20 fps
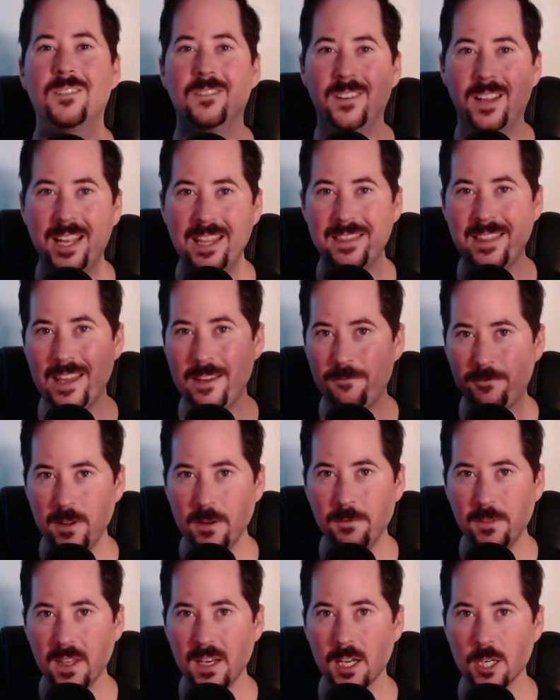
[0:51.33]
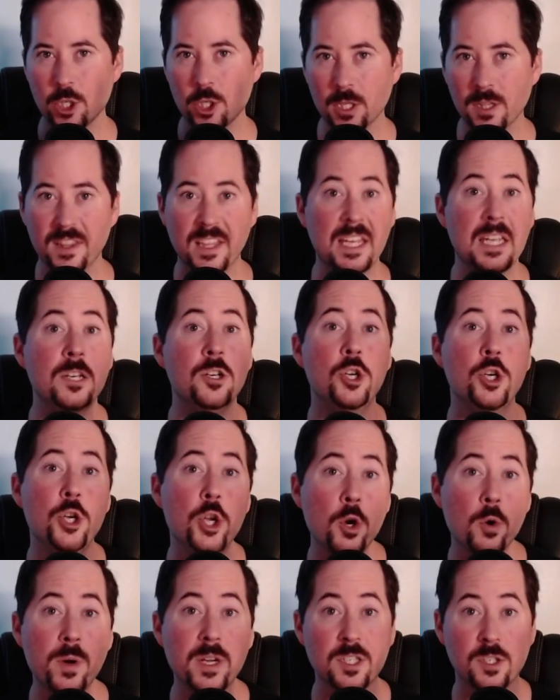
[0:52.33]
In the fifth edition, the
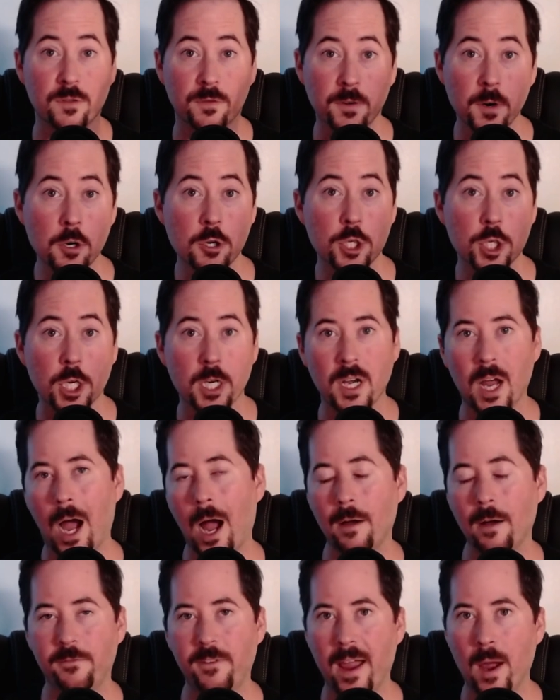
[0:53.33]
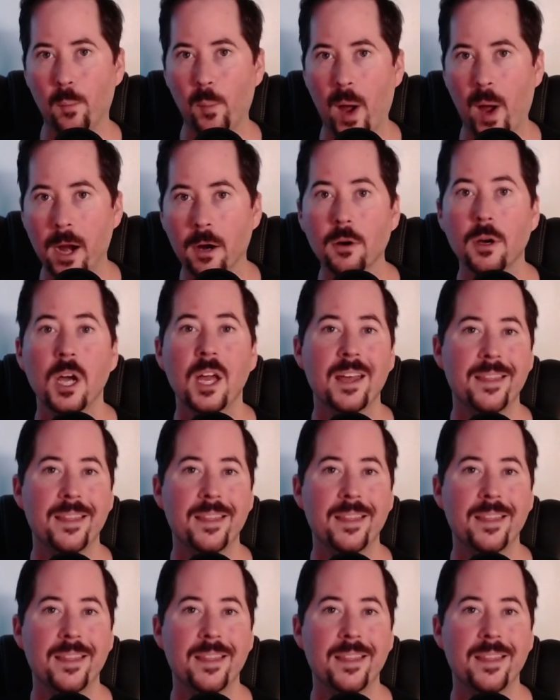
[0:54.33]
newest version of Vampire,